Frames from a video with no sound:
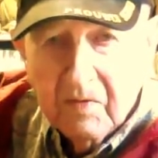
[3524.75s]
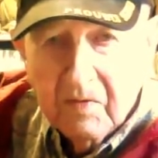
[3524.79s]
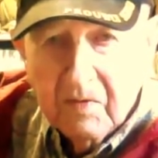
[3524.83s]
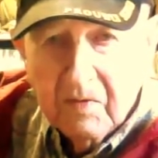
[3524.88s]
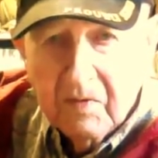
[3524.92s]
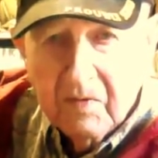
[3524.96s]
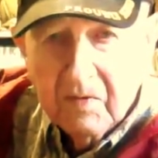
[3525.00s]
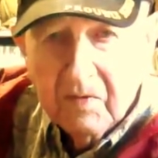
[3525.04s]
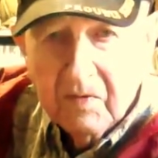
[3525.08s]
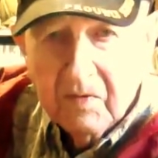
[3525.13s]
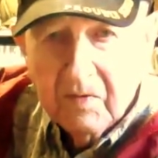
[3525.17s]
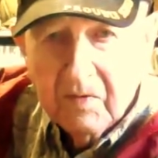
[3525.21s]
it
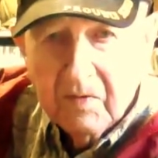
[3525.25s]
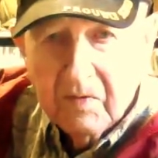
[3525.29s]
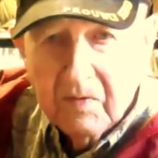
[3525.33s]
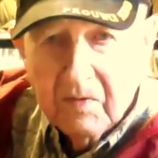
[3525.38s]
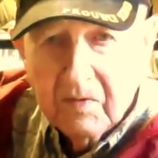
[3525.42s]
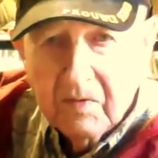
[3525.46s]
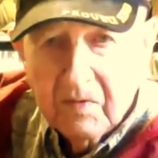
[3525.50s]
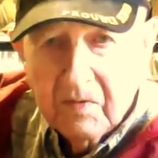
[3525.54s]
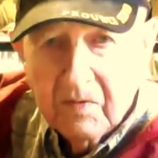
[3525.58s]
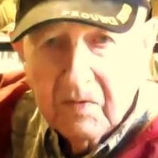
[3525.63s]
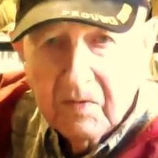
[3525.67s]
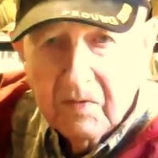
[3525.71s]
wasn't your
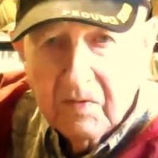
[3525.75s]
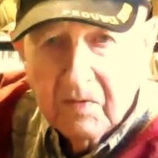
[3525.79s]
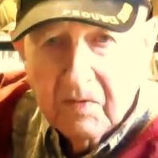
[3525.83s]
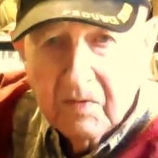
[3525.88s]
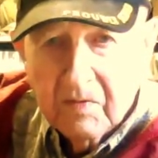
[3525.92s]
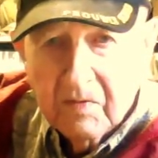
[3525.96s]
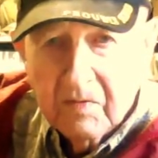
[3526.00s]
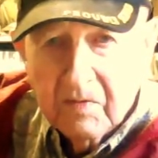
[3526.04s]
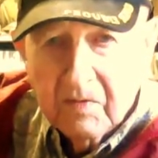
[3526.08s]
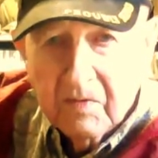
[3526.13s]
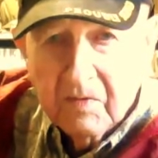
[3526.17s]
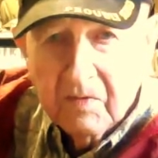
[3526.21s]
job,
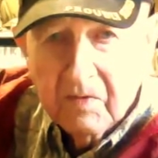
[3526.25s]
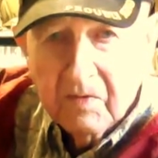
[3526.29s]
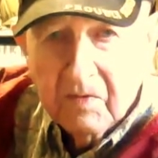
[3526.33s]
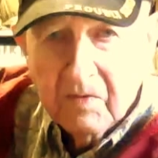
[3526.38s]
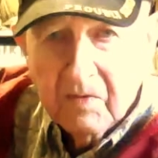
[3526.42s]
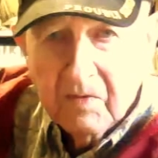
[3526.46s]
and